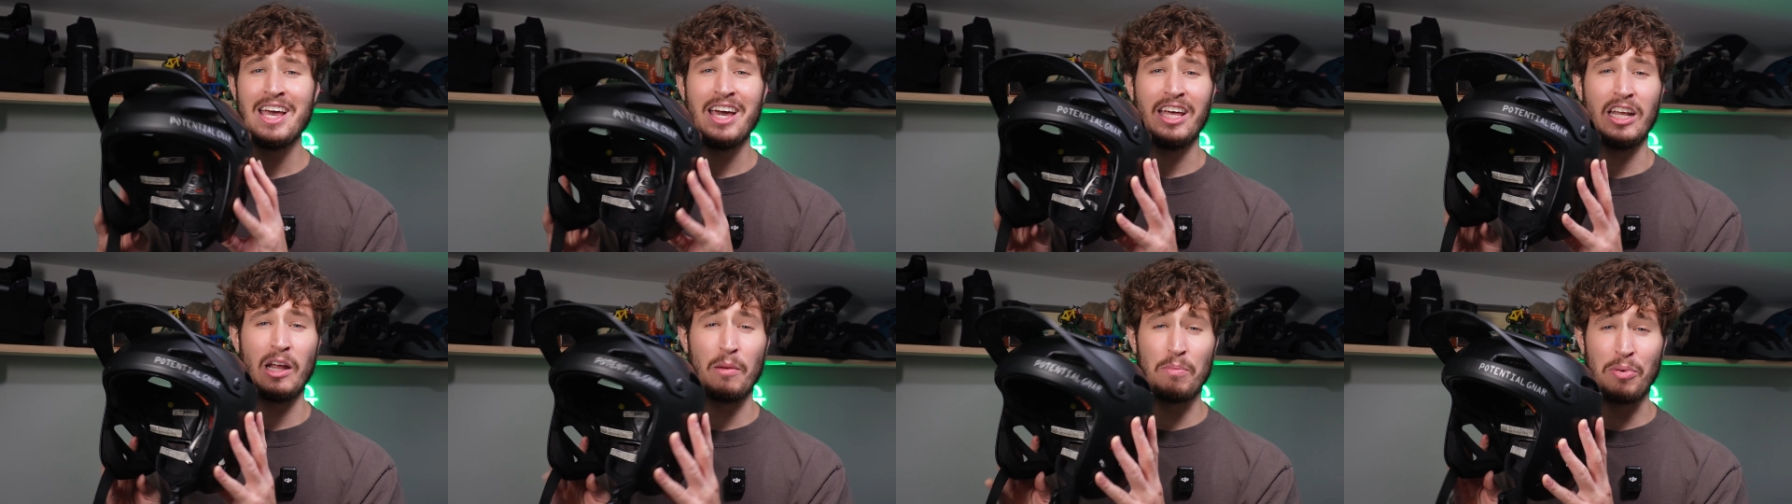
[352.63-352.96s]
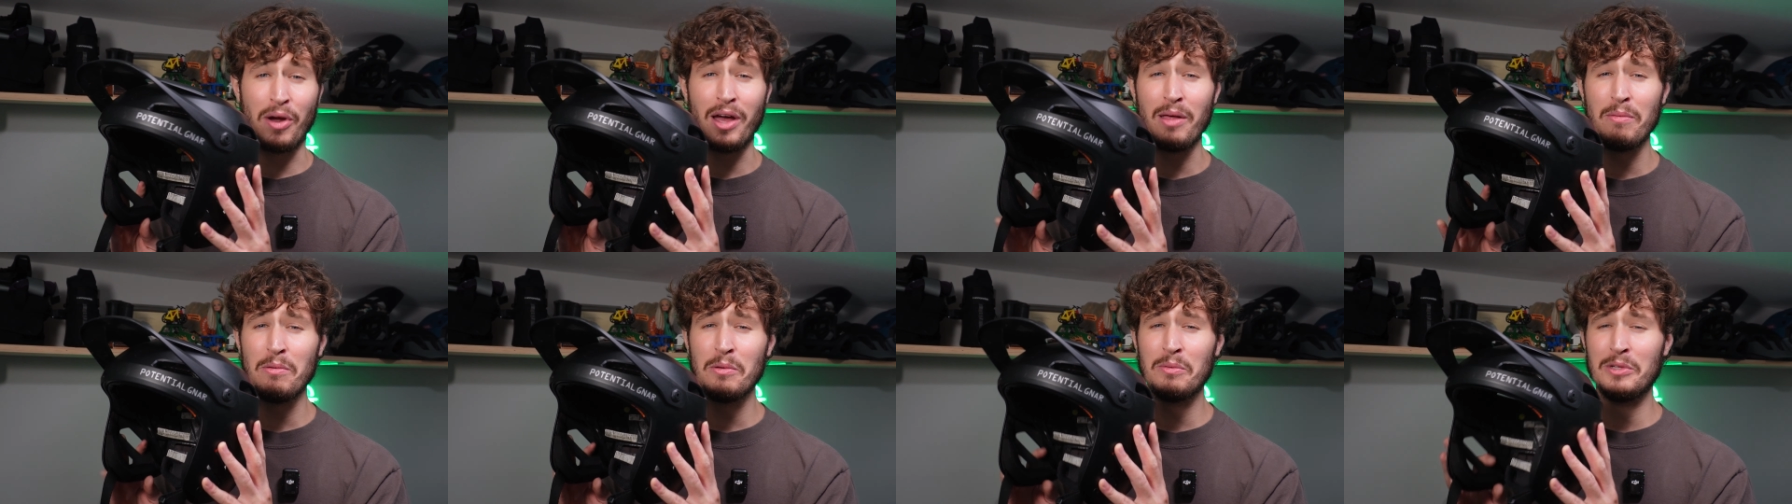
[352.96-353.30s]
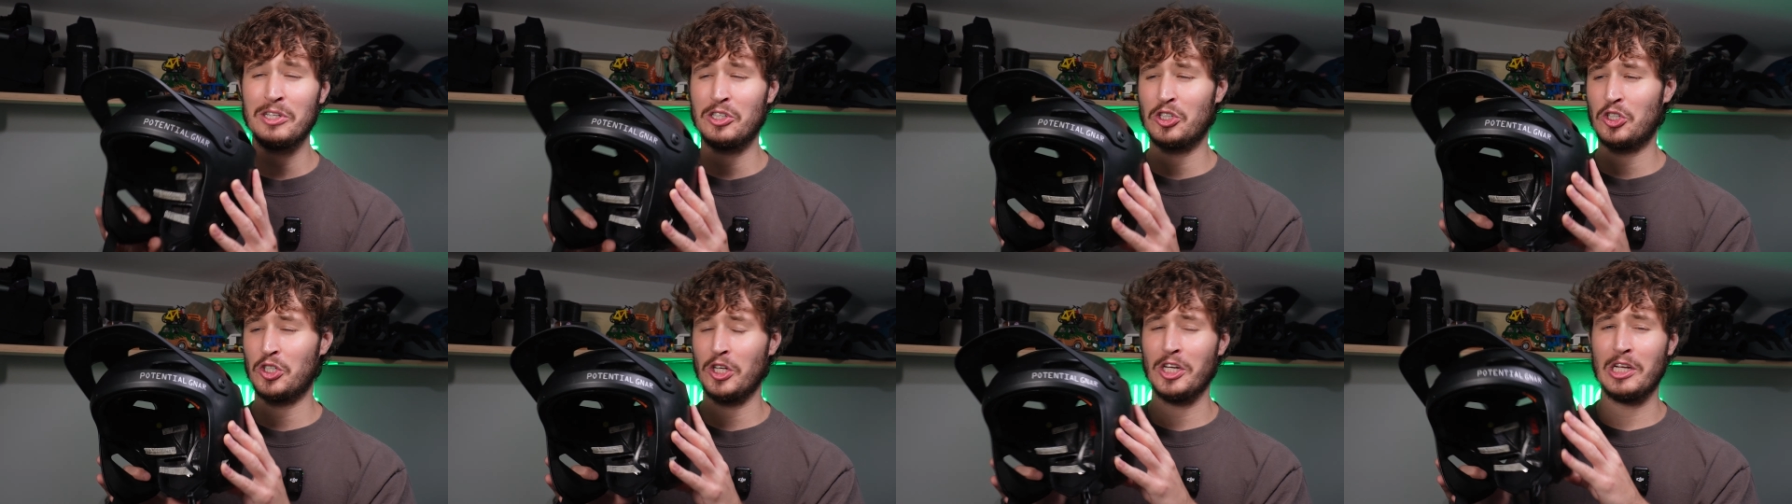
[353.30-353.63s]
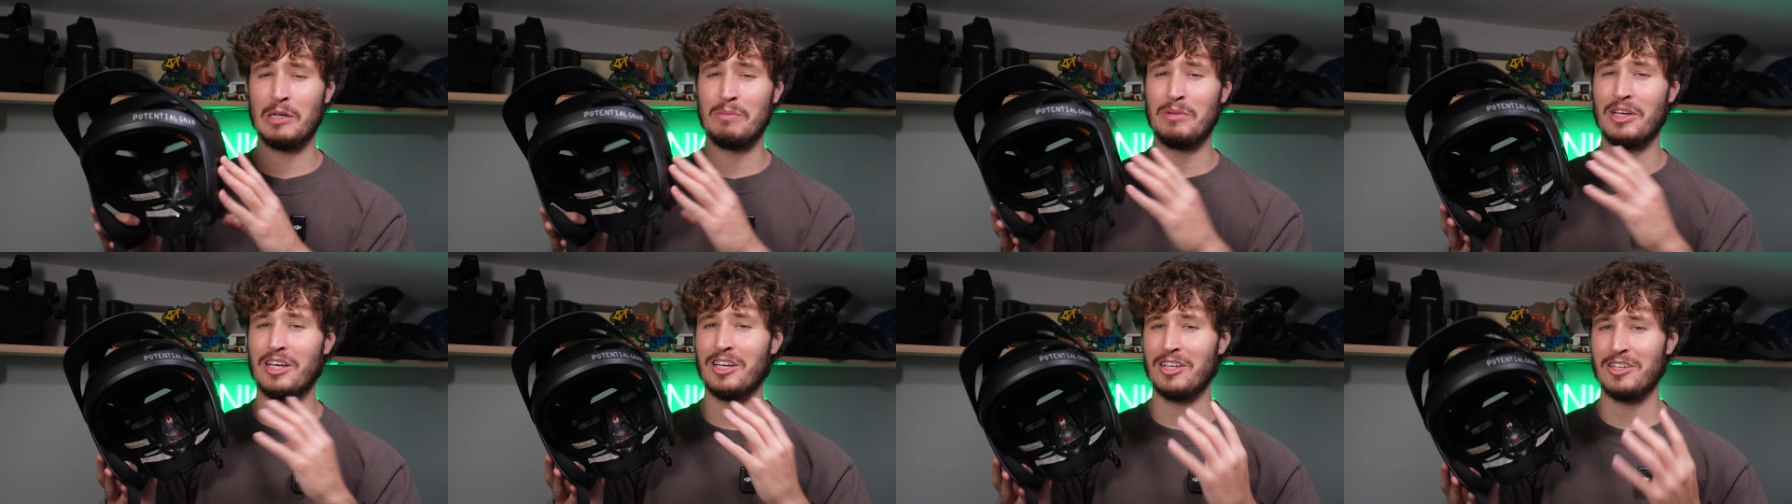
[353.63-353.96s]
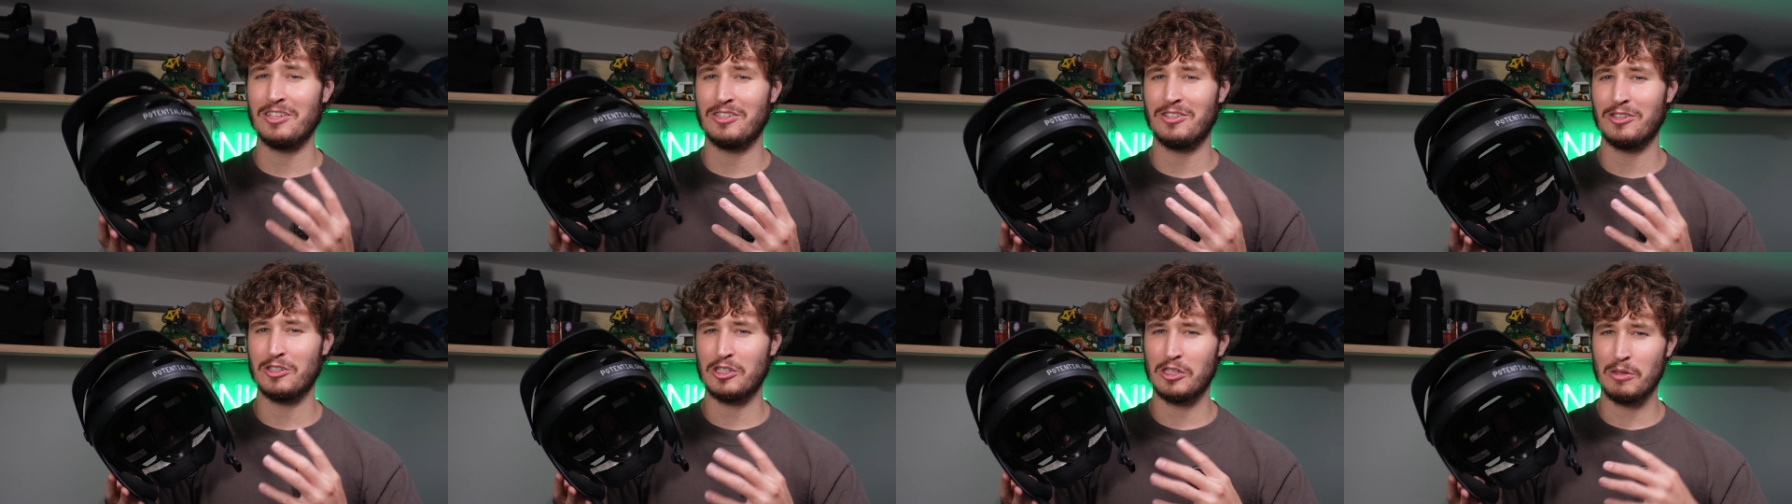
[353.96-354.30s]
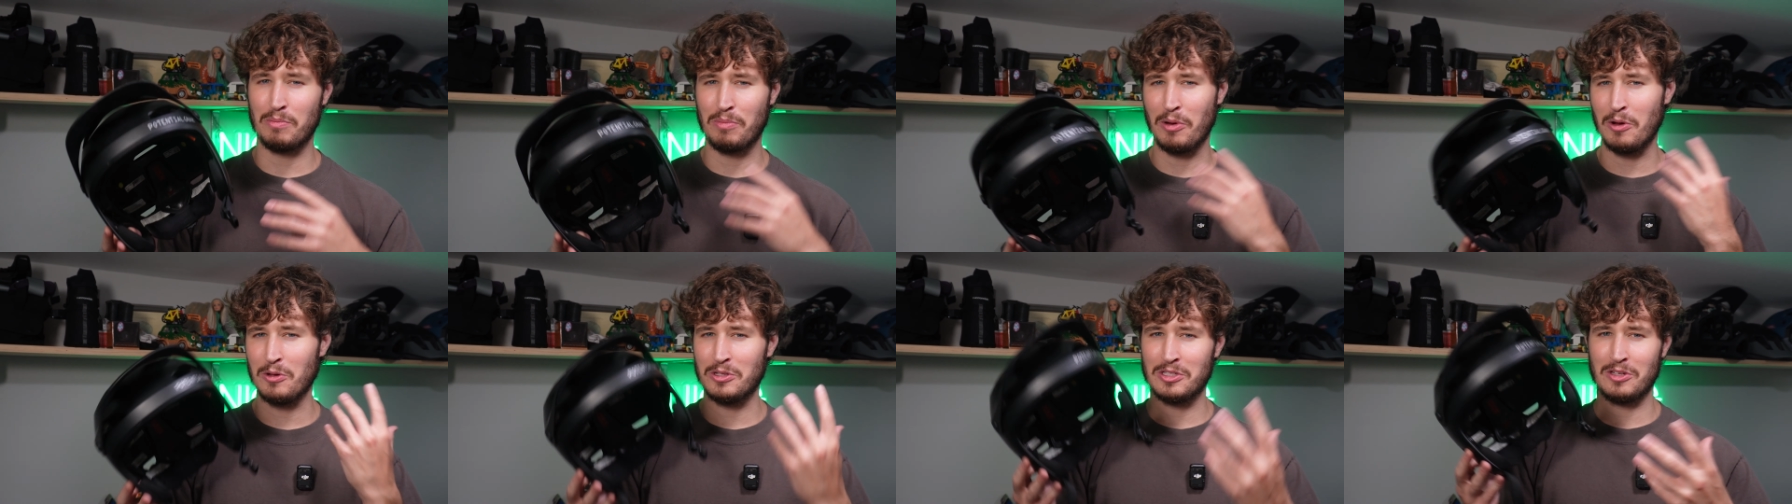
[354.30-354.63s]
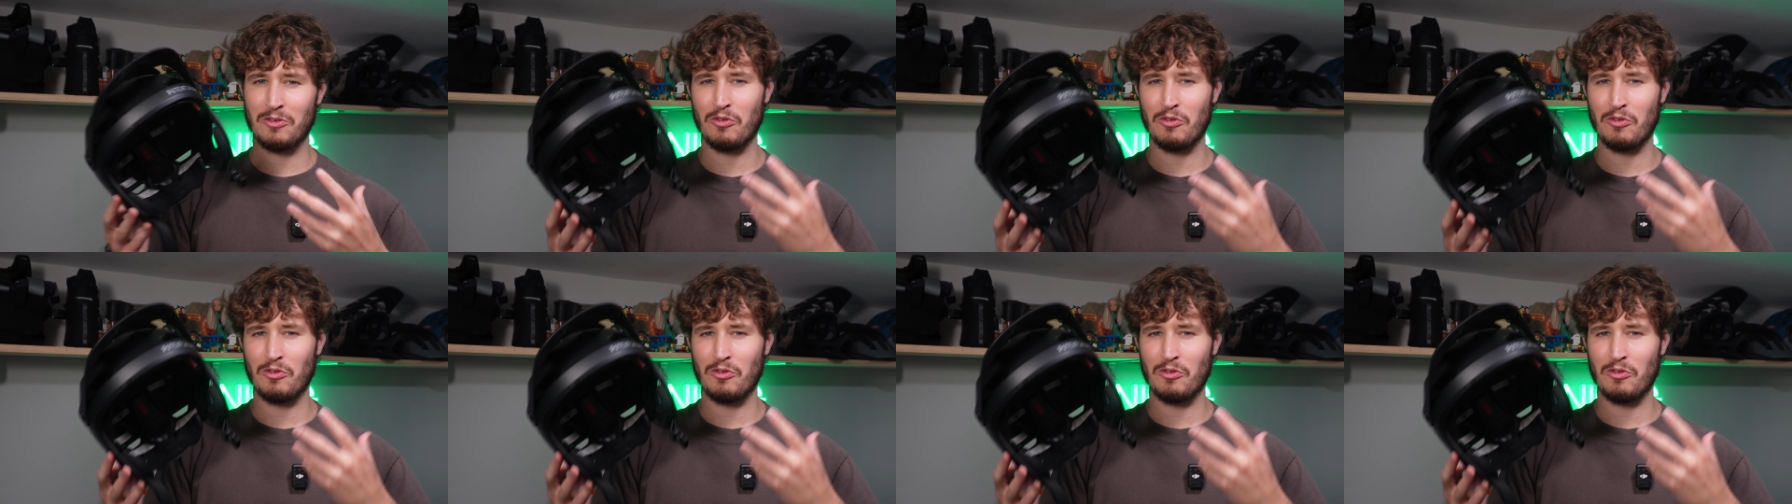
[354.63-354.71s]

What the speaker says: And I probably should, because you're supposed